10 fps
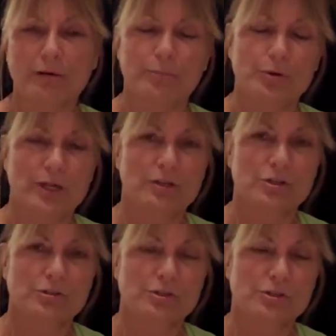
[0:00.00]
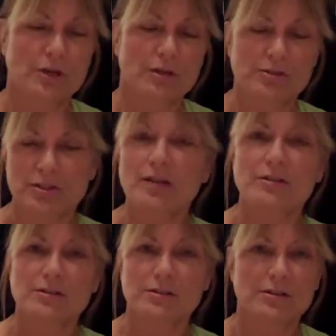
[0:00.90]
potential
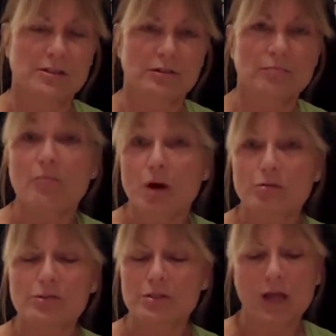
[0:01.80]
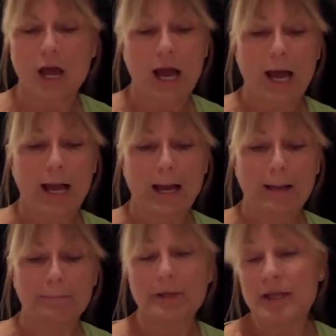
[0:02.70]
sentences at the most.
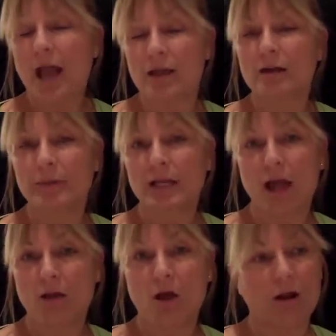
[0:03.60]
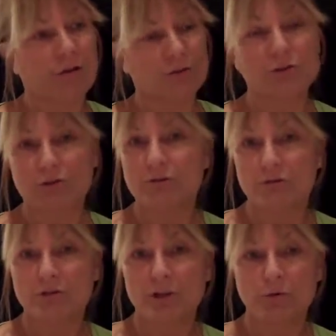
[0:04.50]
But yeah, it'll be a lot longer than 2 or
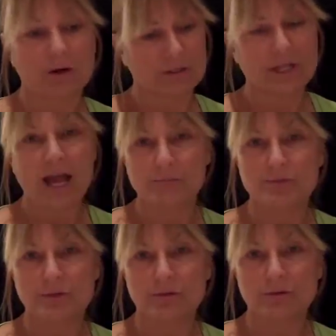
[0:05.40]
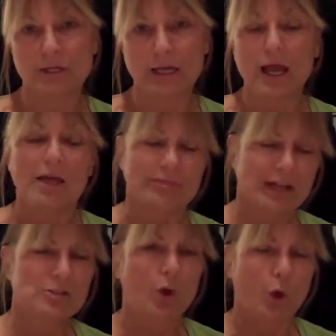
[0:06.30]
3 words, absolutely.
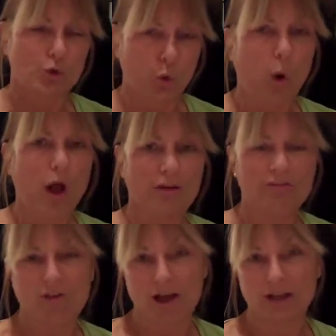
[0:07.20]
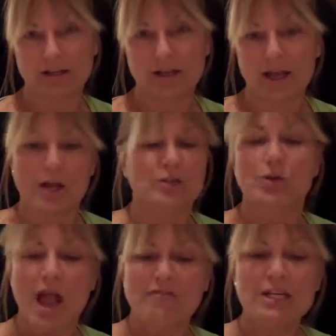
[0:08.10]
That's called qualifying. So
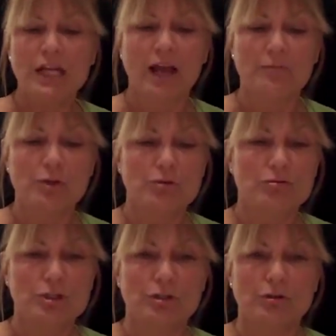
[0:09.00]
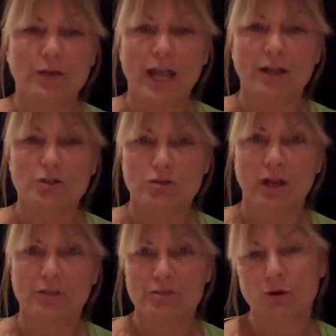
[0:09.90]
every time you do a
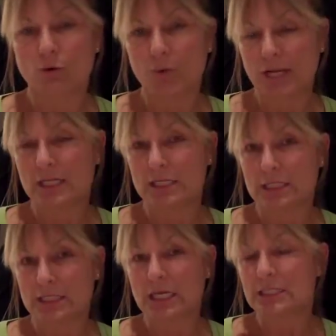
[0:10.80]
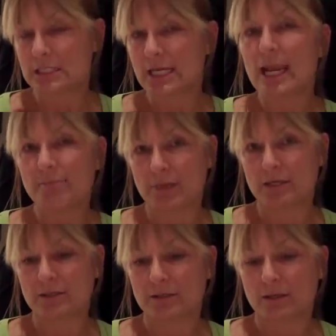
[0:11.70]
strength or weakness
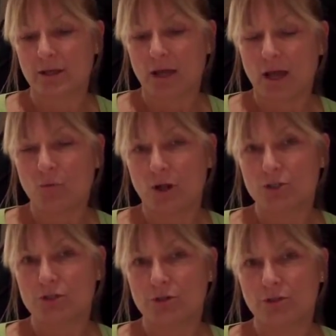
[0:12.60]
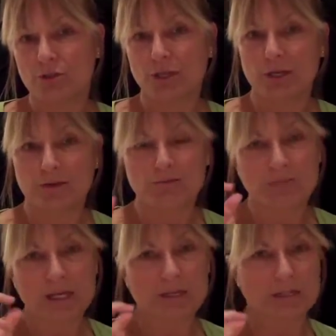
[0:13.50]
statement, I want you to think of
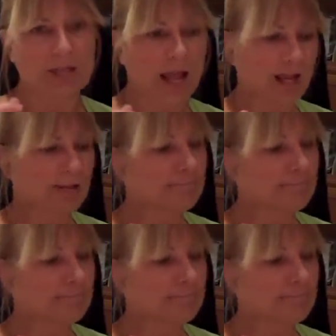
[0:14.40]
me saying,